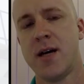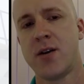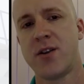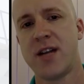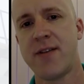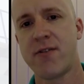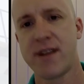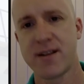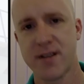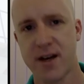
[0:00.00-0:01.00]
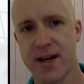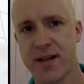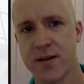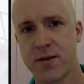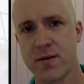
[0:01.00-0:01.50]
And the delivering
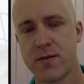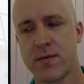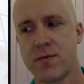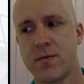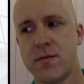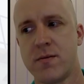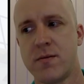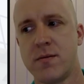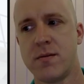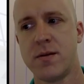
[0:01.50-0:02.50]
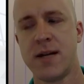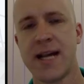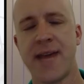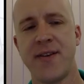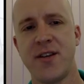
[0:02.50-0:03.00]
side, and
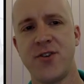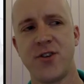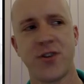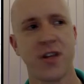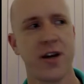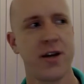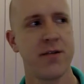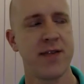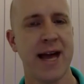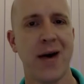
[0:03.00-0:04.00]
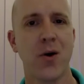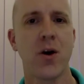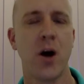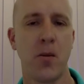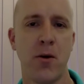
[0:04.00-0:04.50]
again, this is just the kind of the
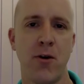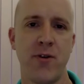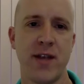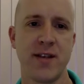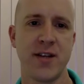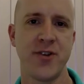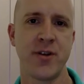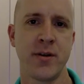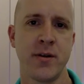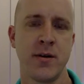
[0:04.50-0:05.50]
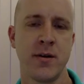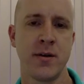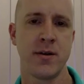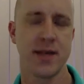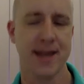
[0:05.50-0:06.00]
outcome of the decision,
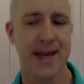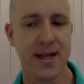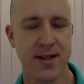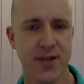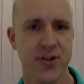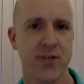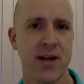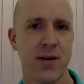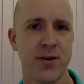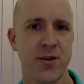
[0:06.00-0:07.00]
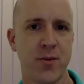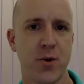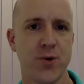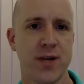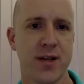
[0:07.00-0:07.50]
key decision around
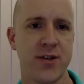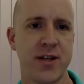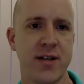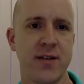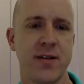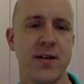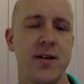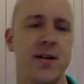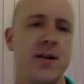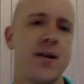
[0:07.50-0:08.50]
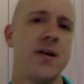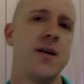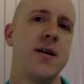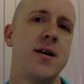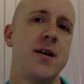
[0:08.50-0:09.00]
support strategies
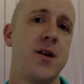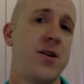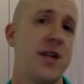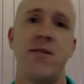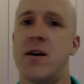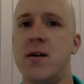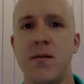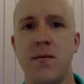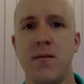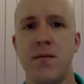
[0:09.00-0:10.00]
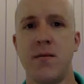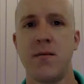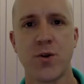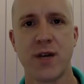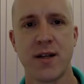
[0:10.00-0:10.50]
you deliver. That's the
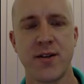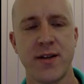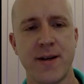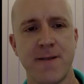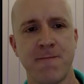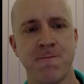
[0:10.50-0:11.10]
poor strategy.